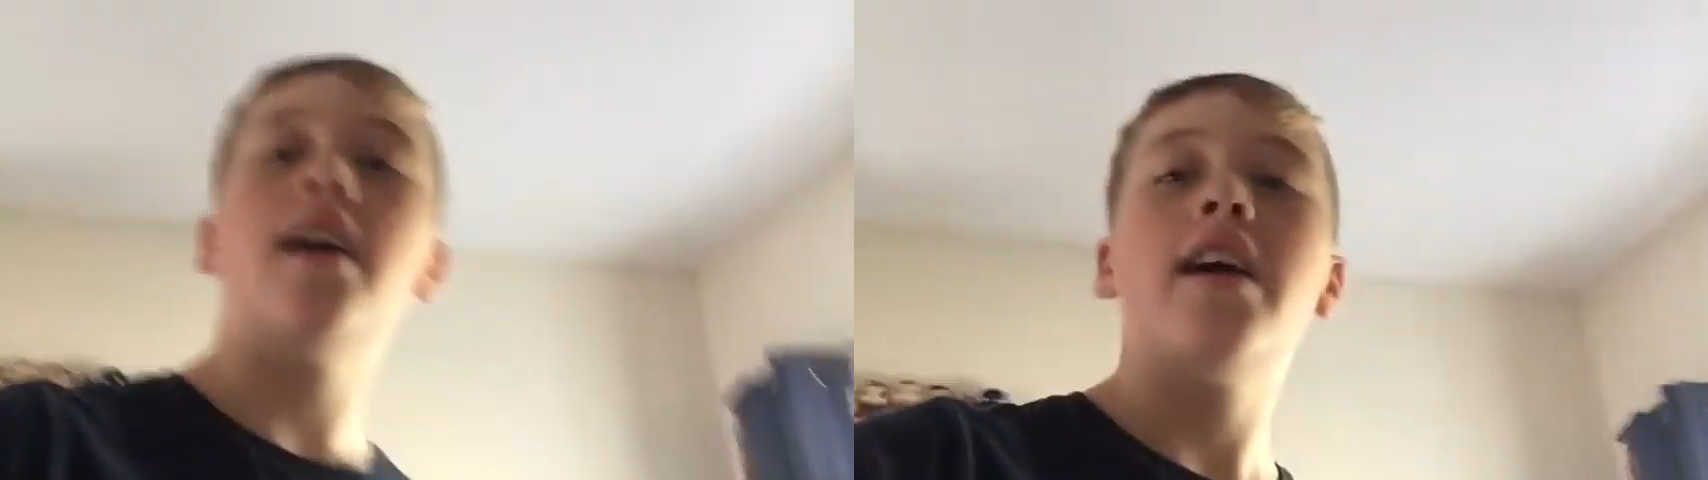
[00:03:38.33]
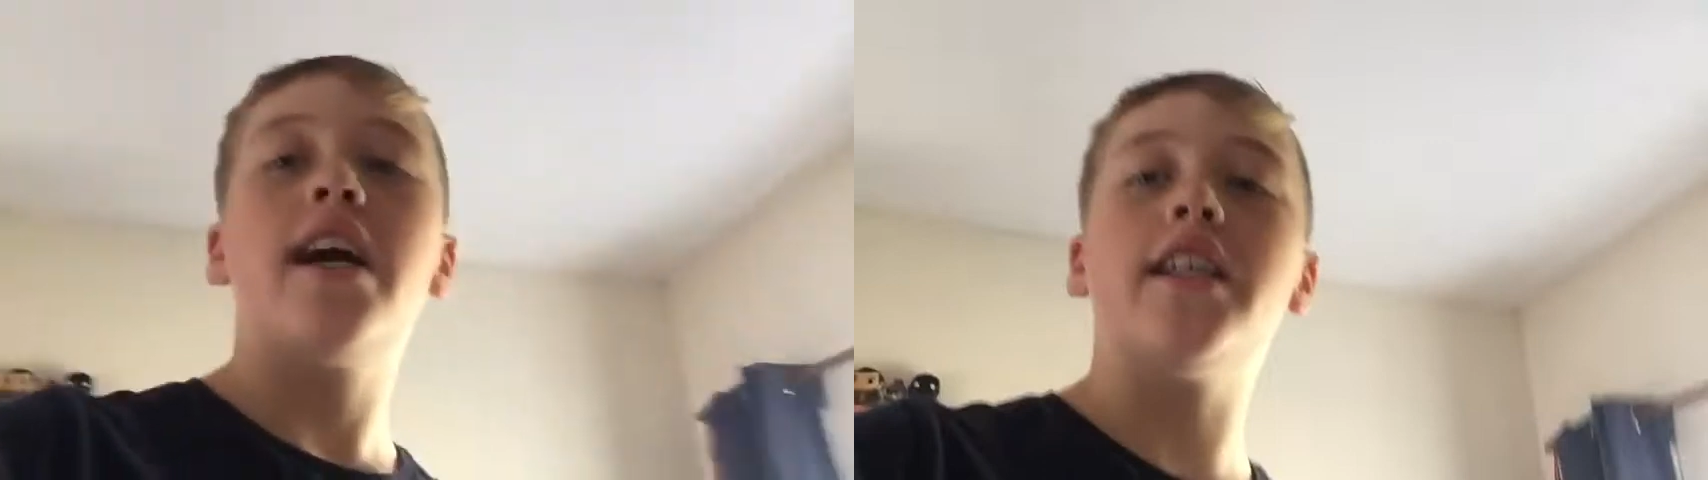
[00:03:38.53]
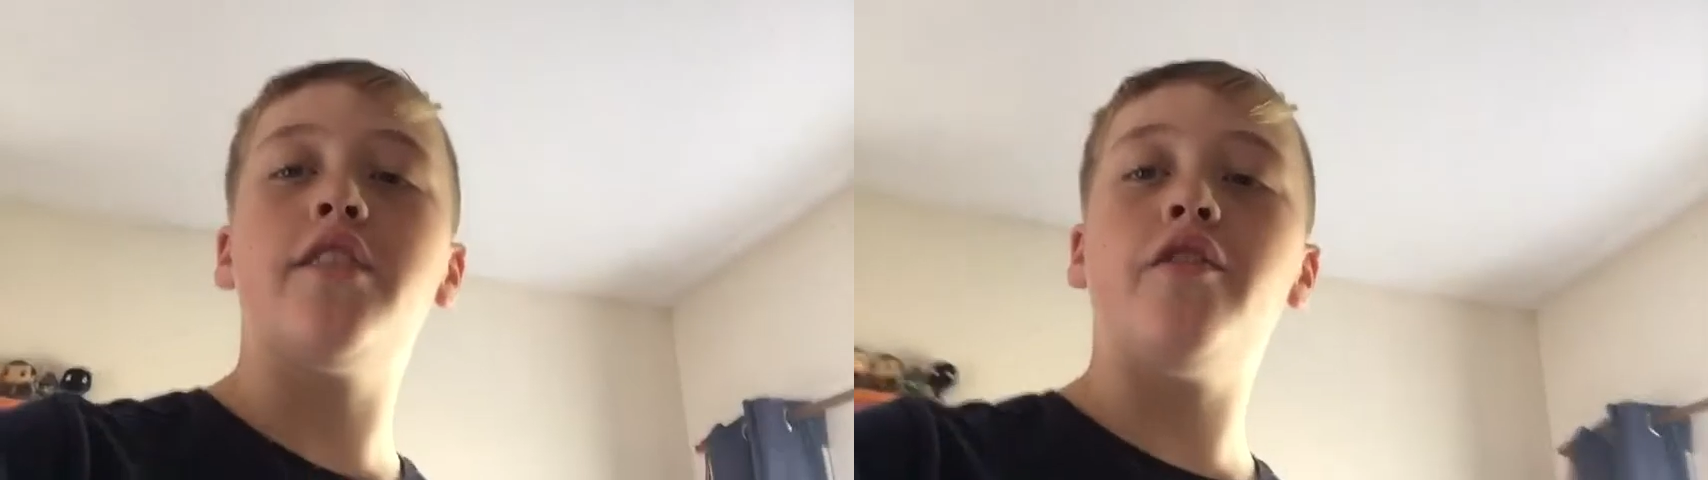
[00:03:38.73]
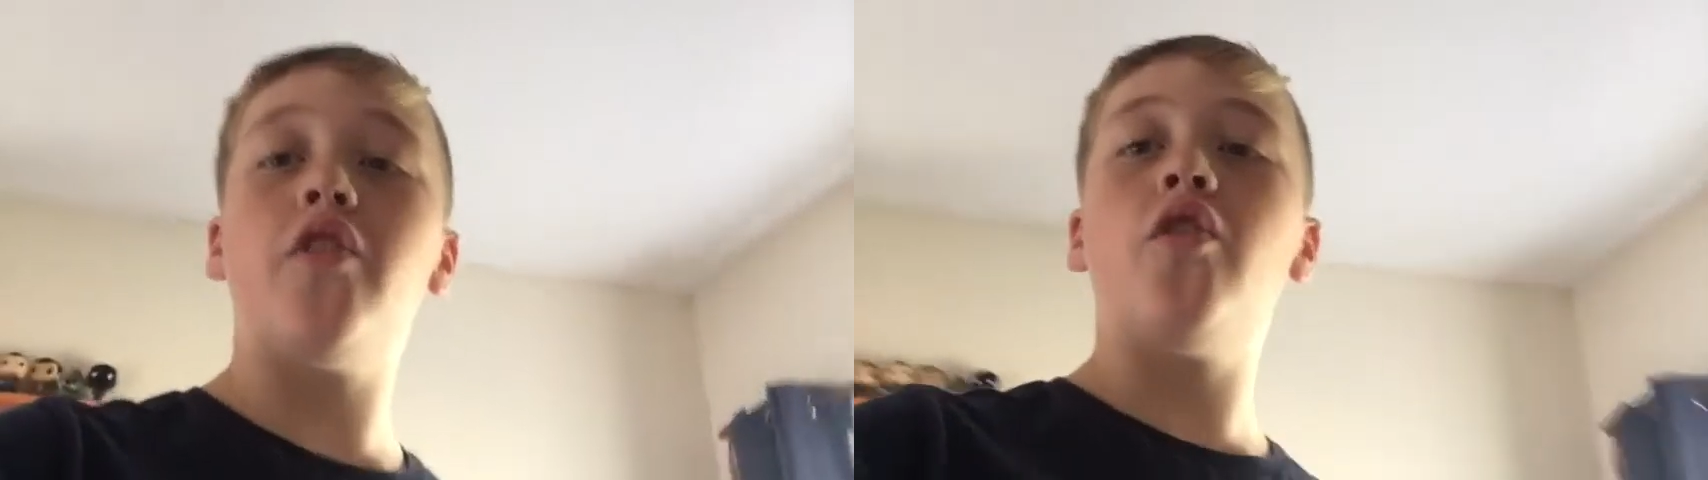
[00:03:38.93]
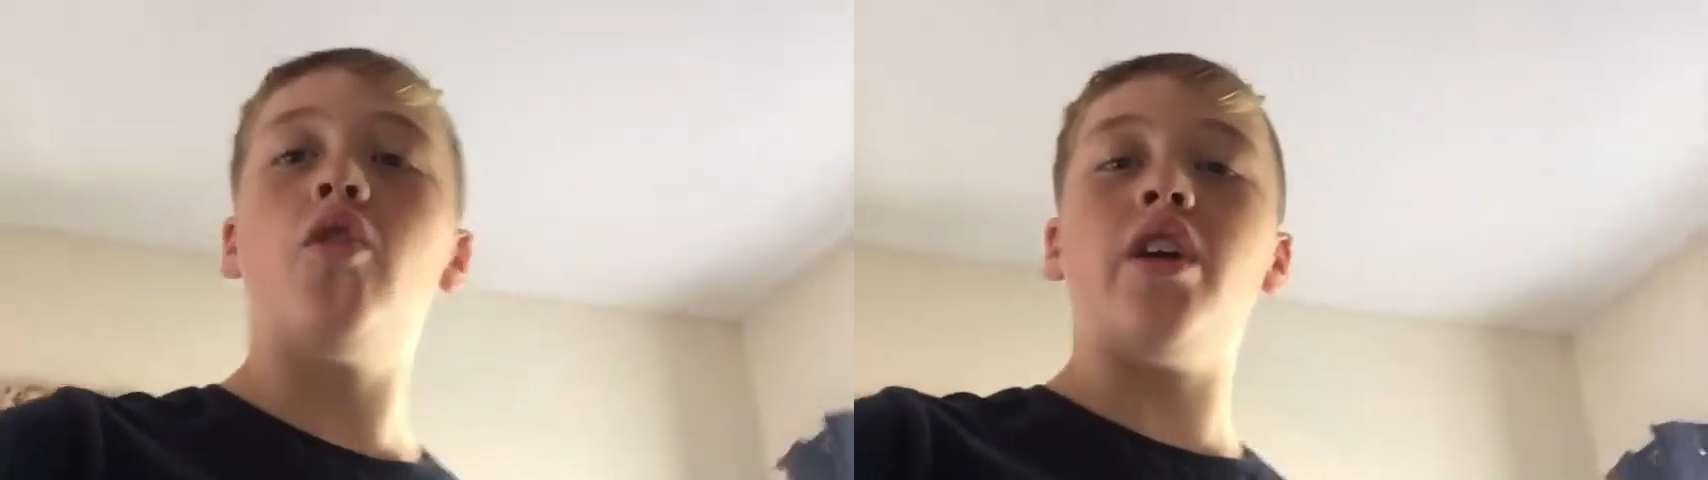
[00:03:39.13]
cancer for
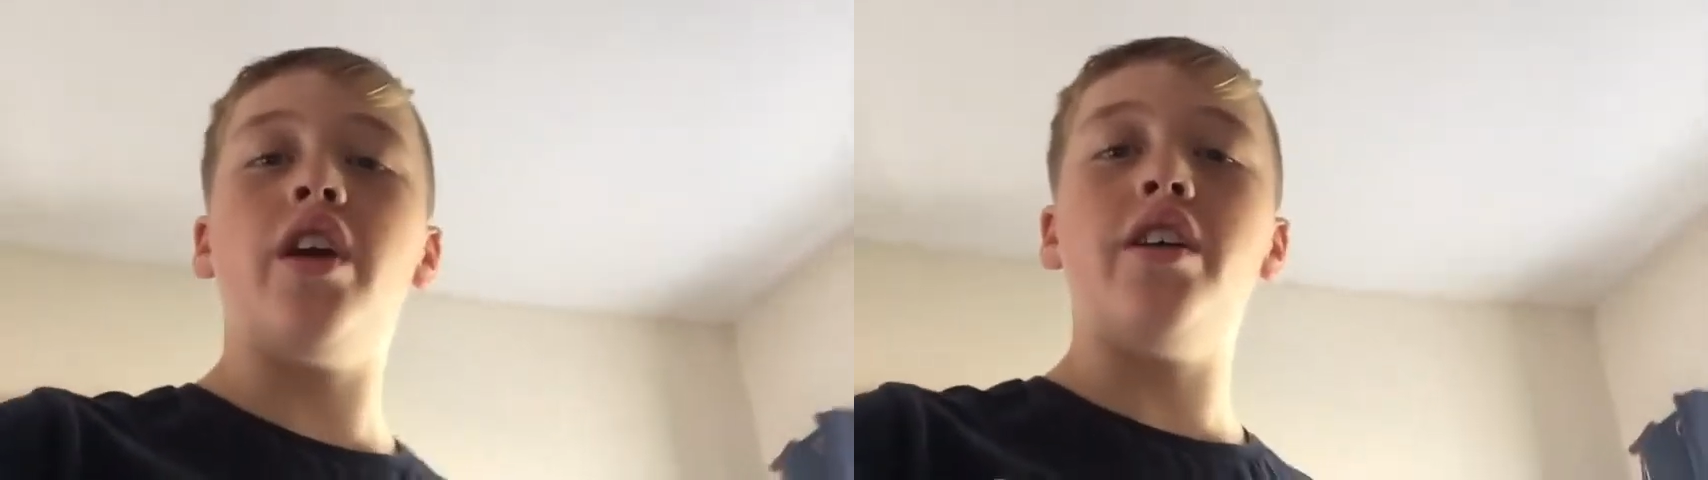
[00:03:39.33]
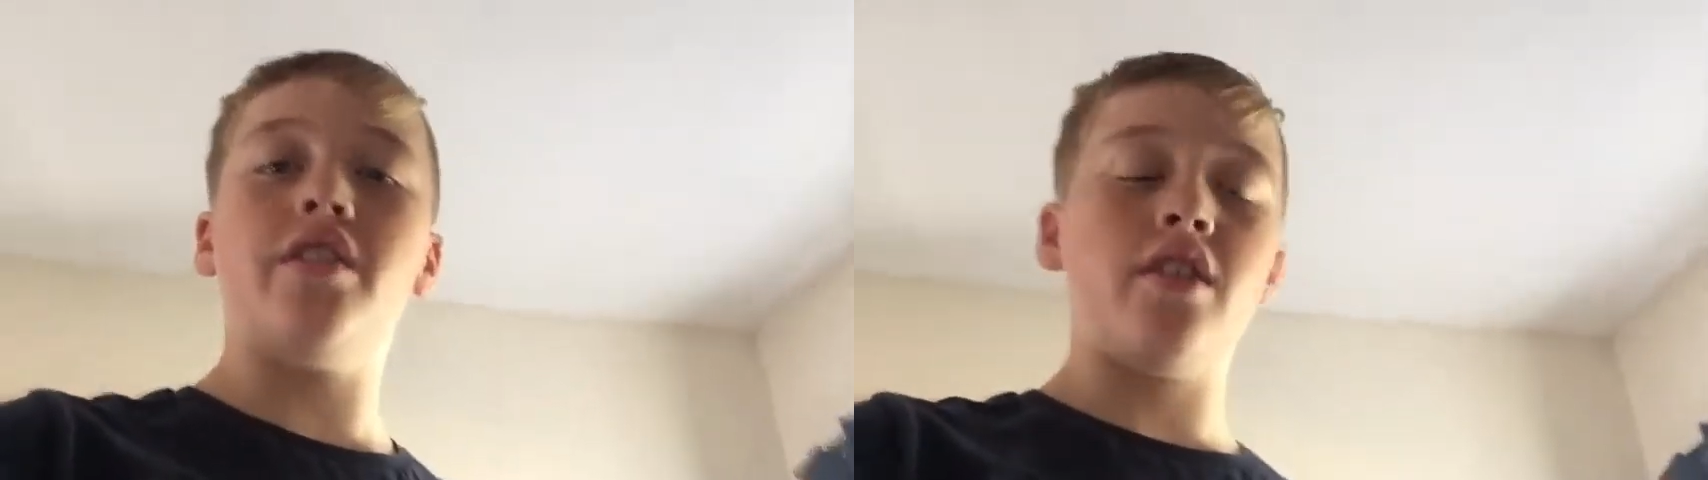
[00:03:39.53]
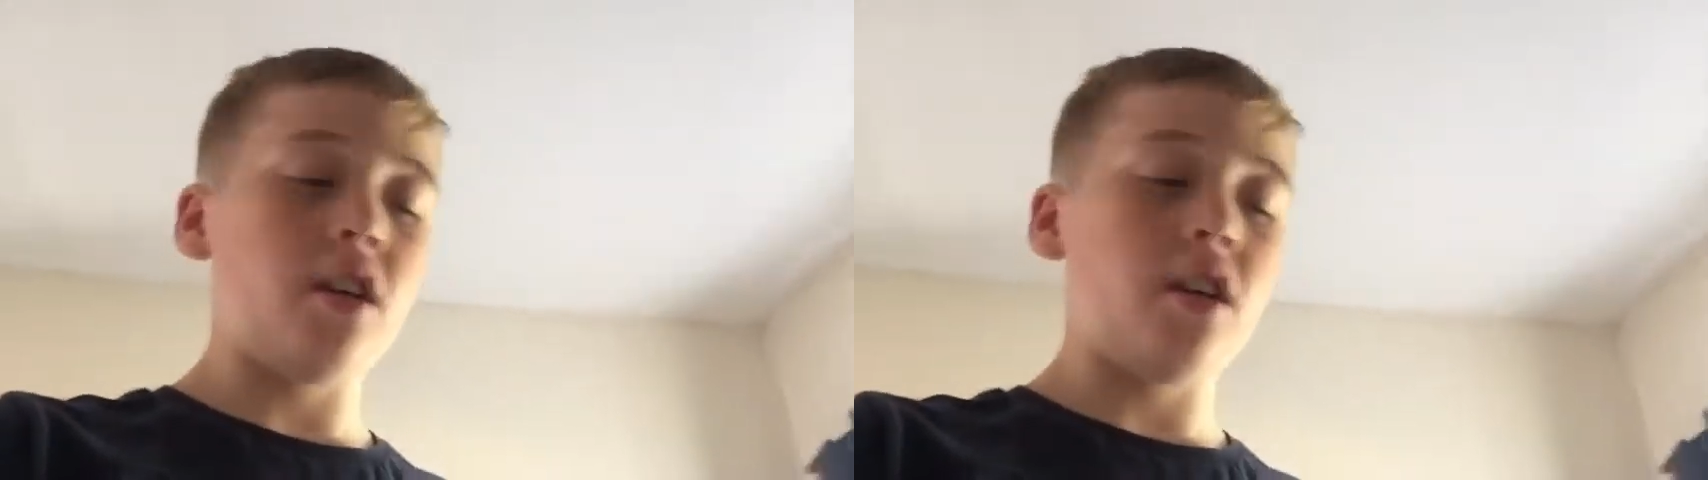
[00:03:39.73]
4 years,